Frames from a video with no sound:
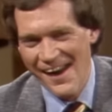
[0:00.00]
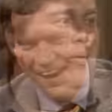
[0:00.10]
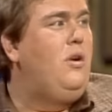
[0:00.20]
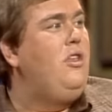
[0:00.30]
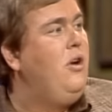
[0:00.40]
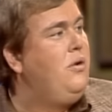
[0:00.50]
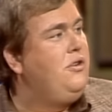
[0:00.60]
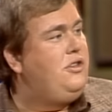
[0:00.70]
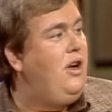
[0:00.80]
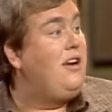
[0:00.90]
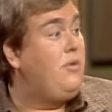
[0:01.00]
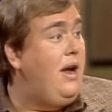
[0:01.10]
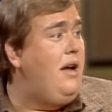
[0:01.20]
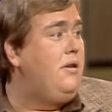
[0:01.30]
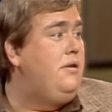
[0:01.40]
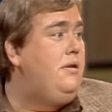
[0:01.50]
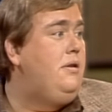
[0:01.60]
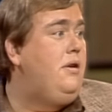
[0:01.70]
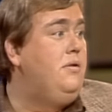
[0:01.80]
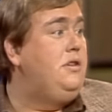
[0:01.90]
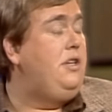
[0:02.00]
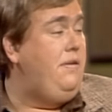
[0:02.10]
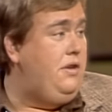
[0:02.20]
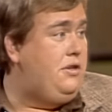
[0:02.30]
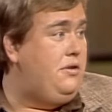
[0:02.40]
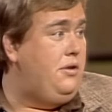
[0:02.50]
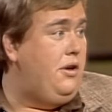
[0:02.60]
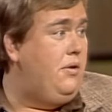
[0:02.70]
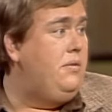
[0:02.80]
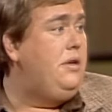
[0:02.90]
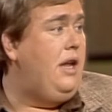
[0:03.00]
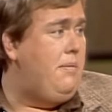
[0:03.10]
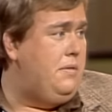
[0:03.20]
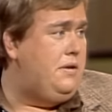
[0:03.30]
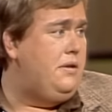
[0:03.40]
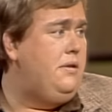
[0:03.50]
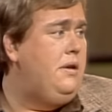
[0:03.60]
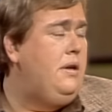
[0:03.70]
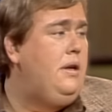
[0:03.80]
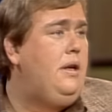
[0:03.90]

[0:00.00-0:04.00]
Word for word: One of the owners, Dr. Allard, owns a TV studio in Edmonton,